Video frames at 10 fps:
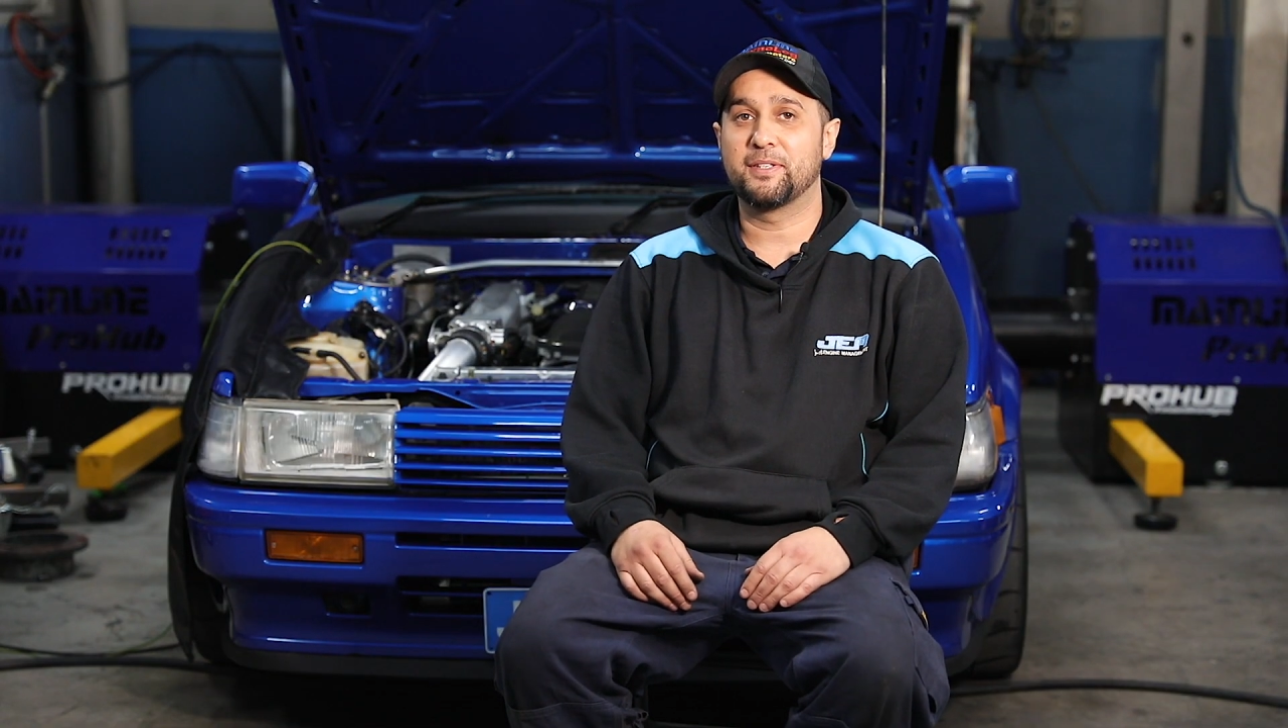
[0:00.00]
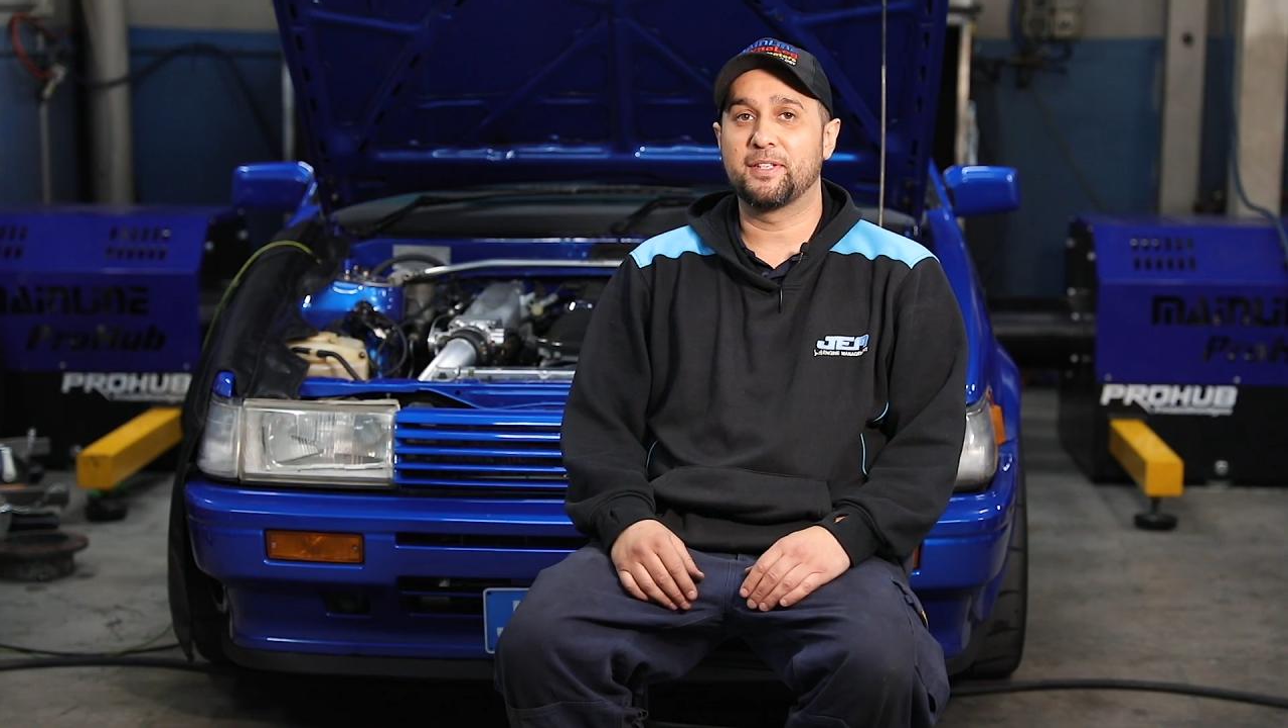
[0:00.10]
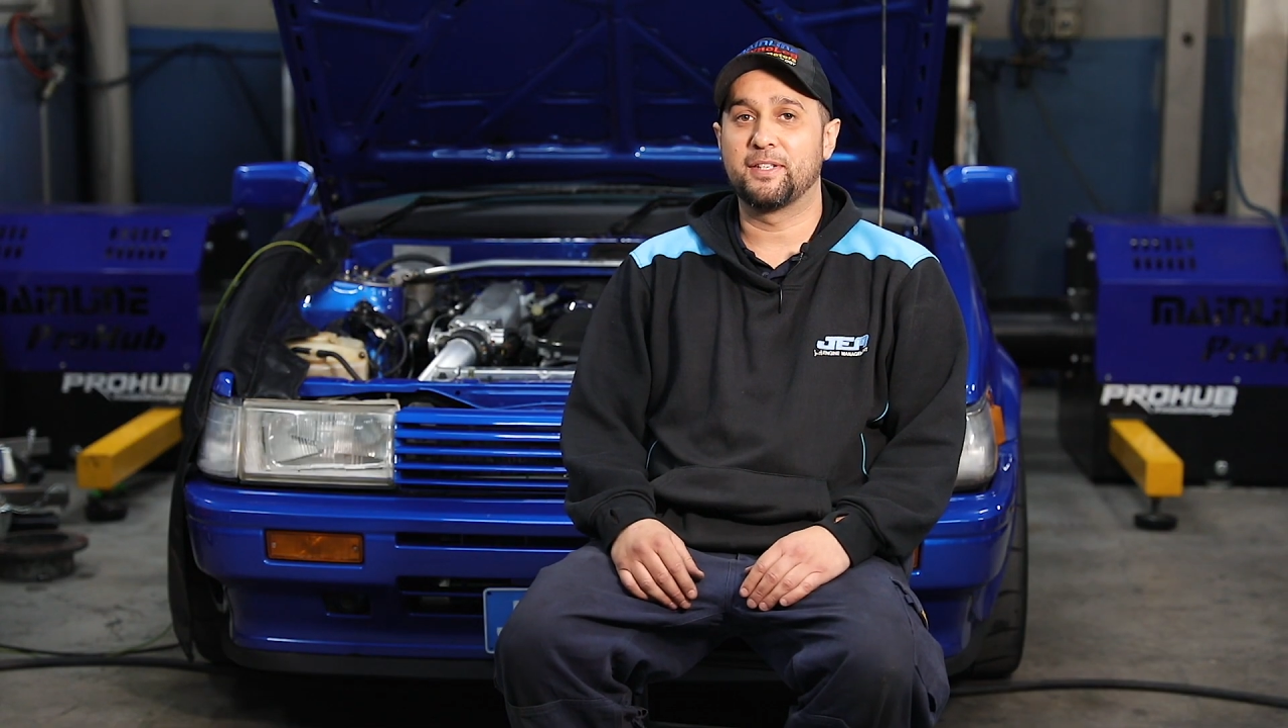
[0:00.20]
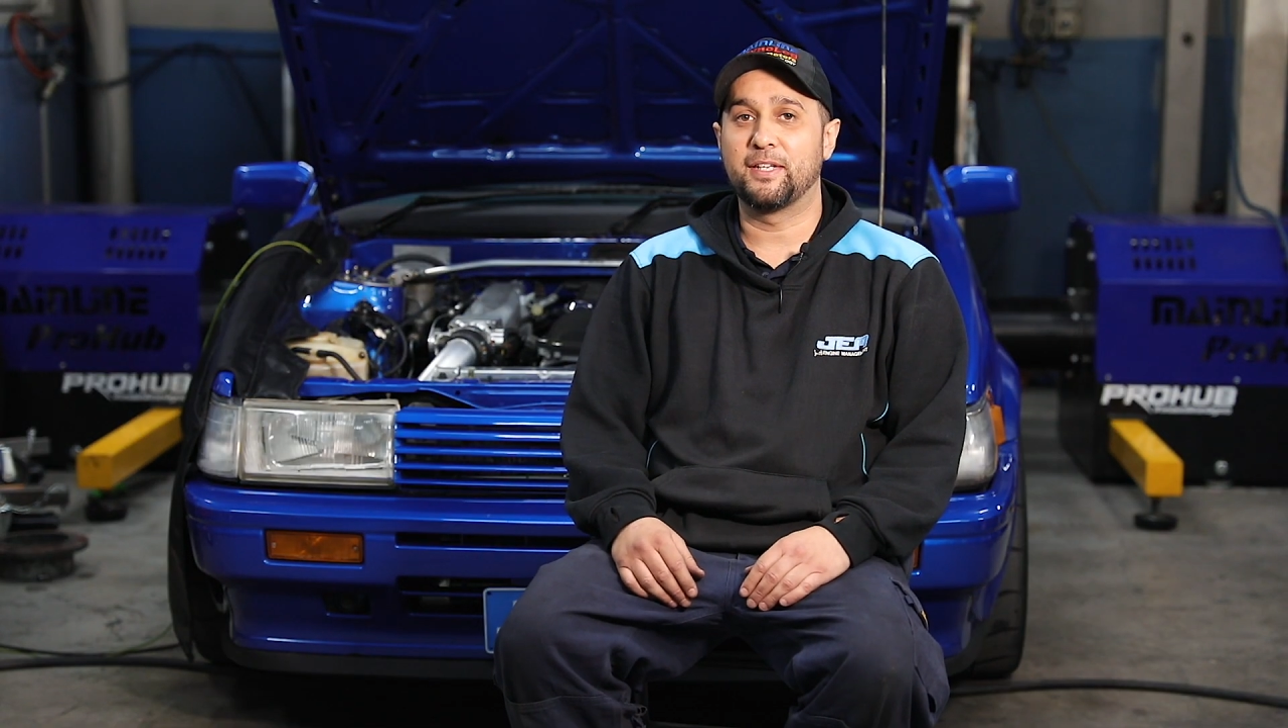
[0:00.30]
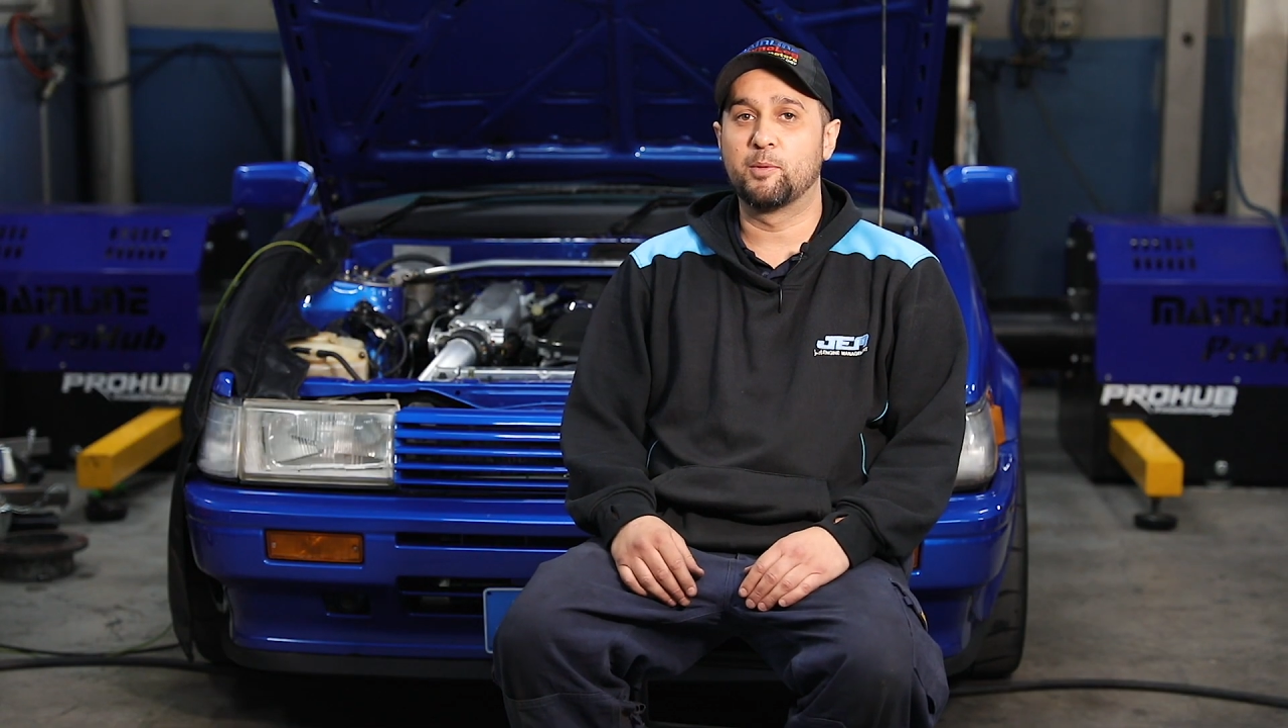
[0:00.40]

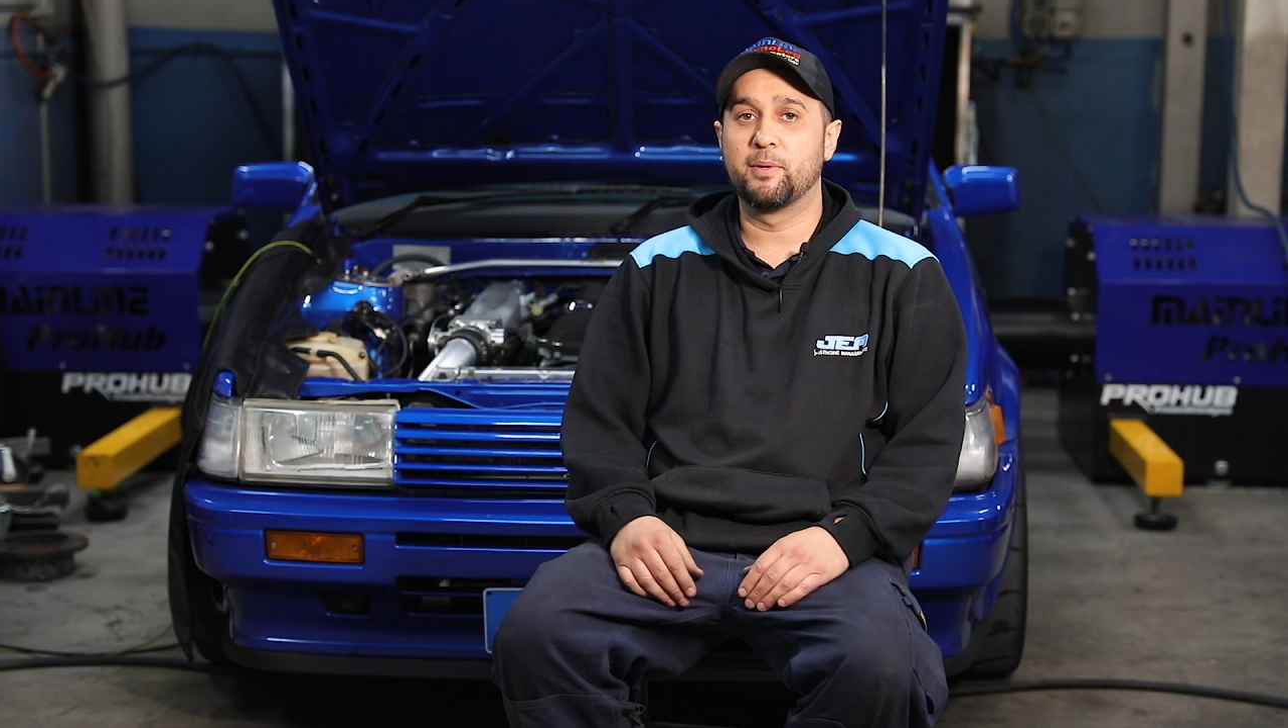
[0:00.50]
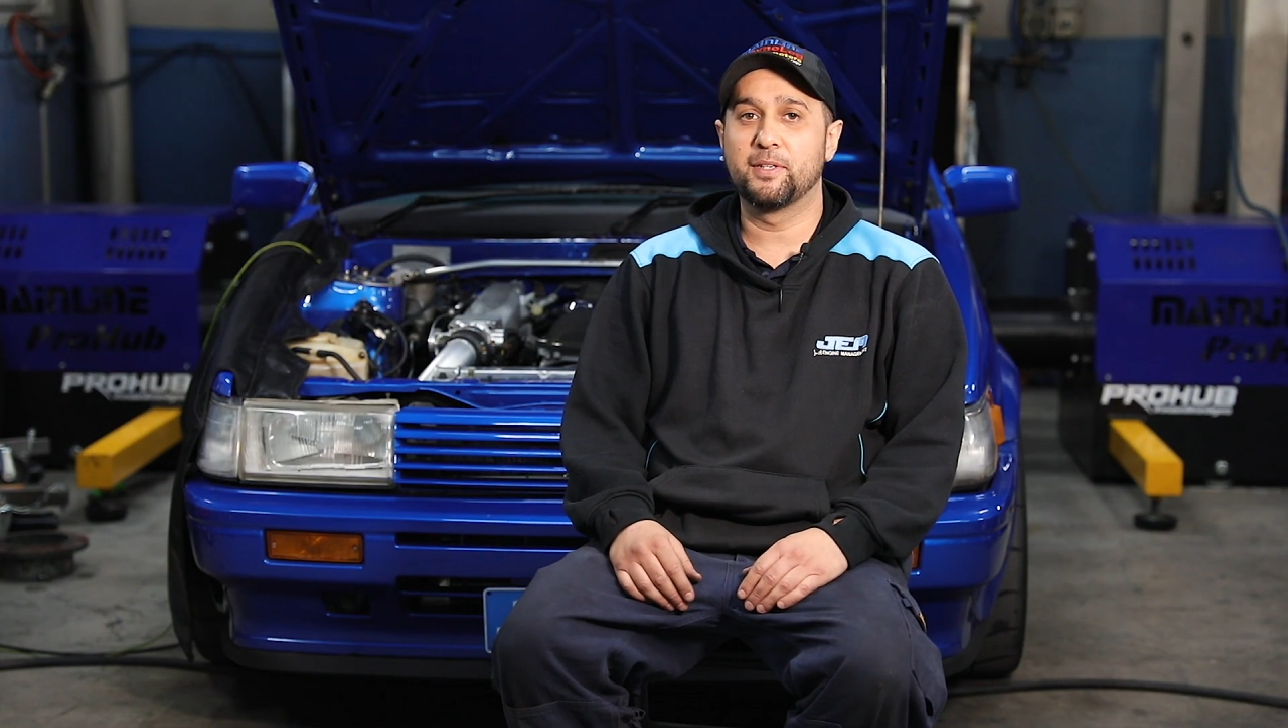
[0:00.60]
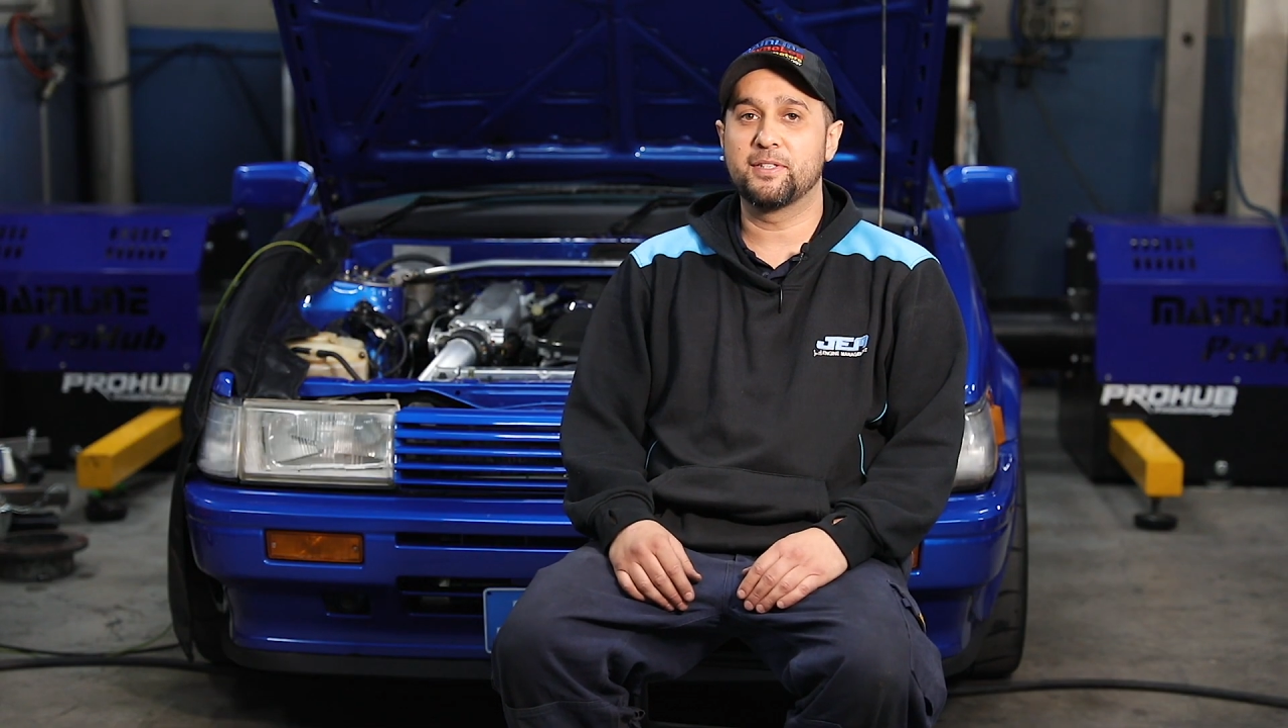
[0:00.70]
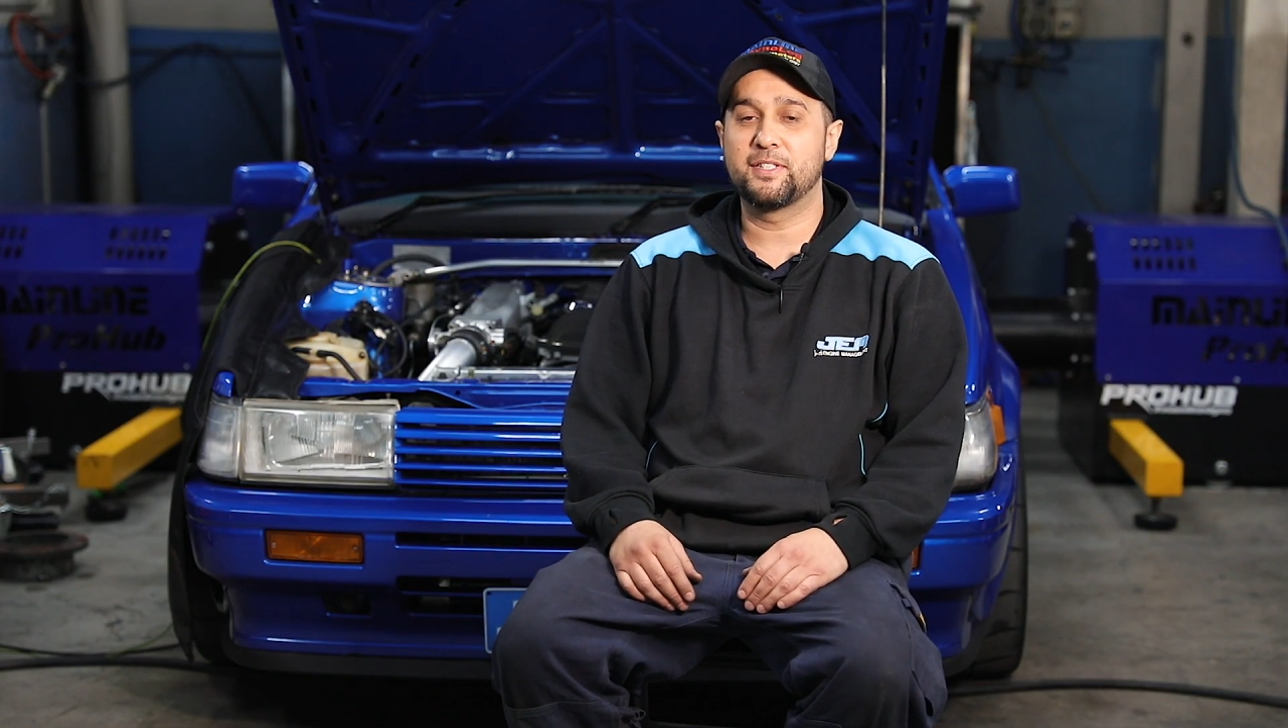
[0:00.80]
in Ingleburn,